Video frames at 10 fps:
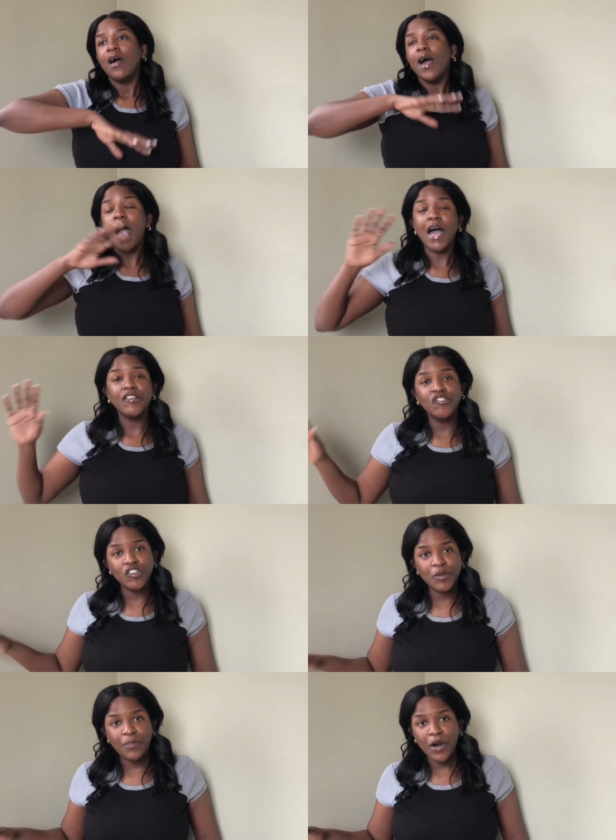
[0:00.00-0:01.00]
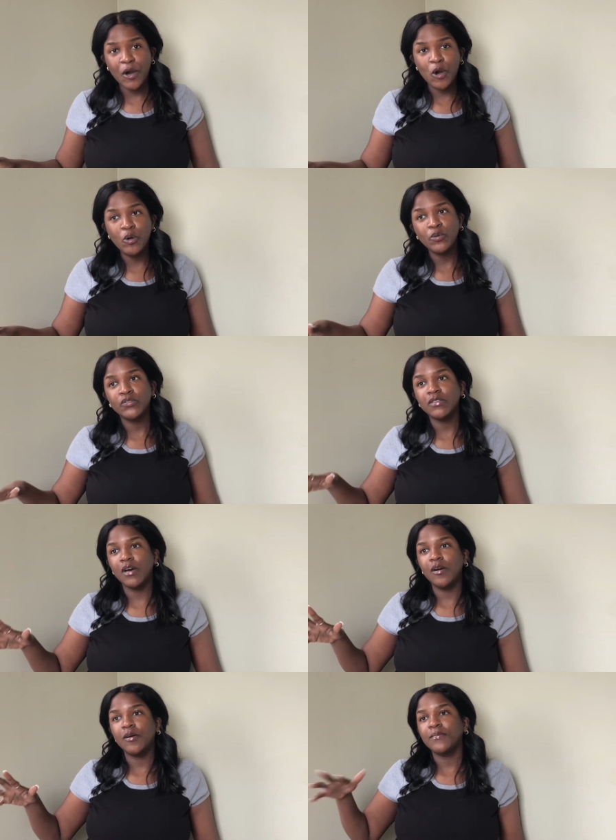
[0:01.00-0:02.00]
IG posts,
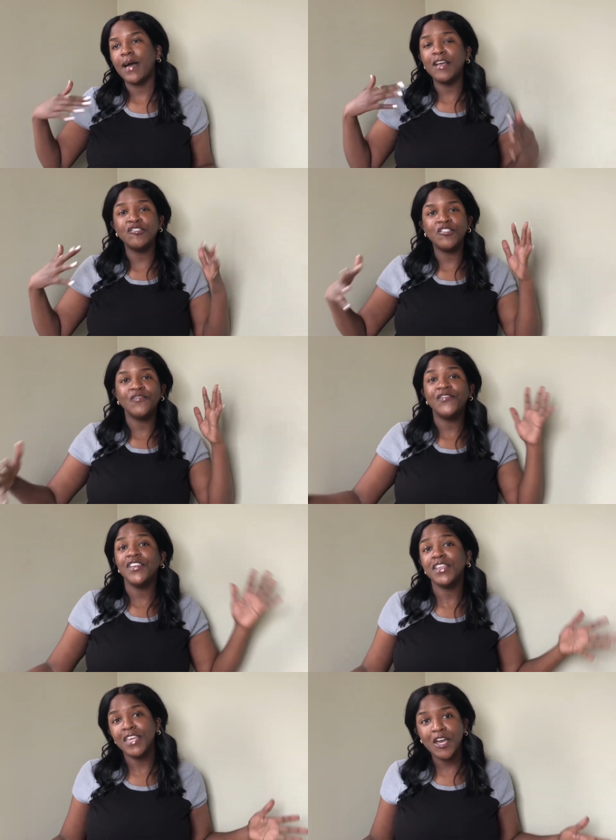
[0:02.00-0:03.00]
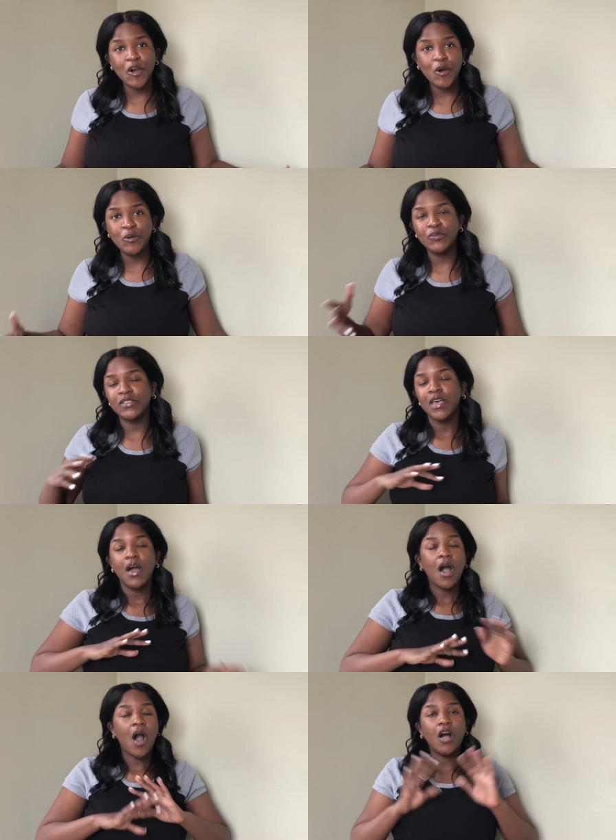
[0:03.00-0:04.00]
IG videos,
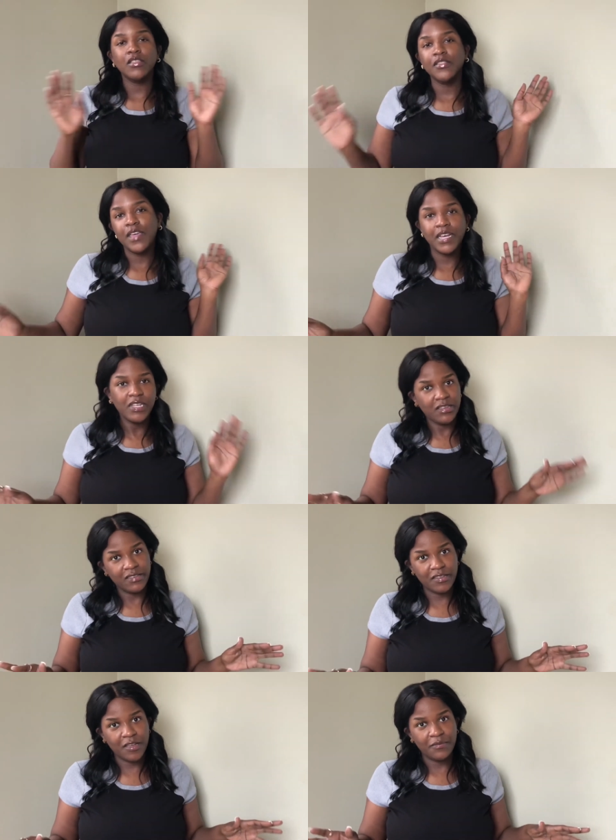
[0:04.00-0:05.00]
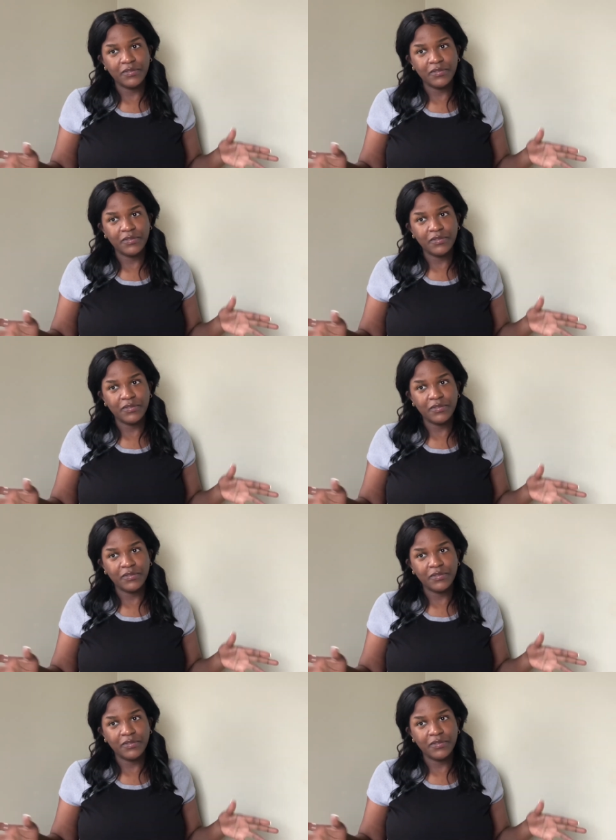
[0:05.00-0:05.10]
all of that good stuff.